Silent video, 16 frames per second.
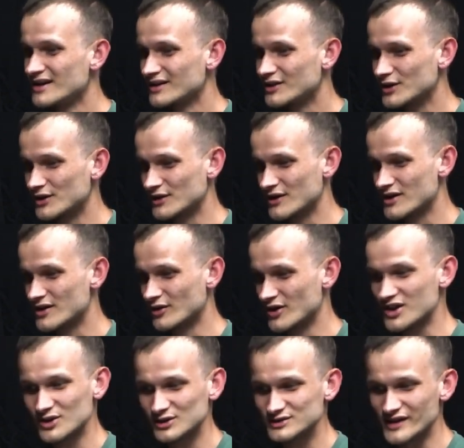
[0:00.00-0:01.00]
there's
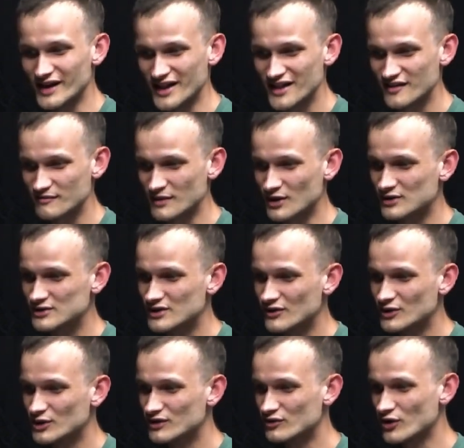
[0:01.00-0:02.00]
also lots of parallel
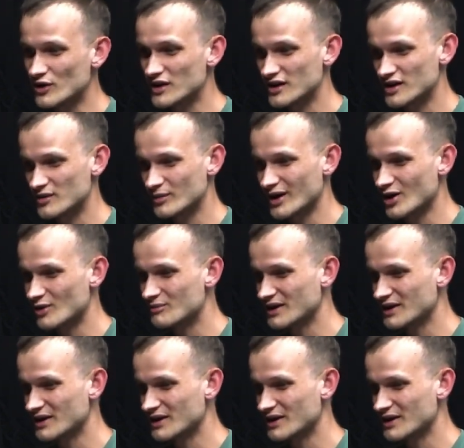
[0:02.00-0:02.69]
universes where,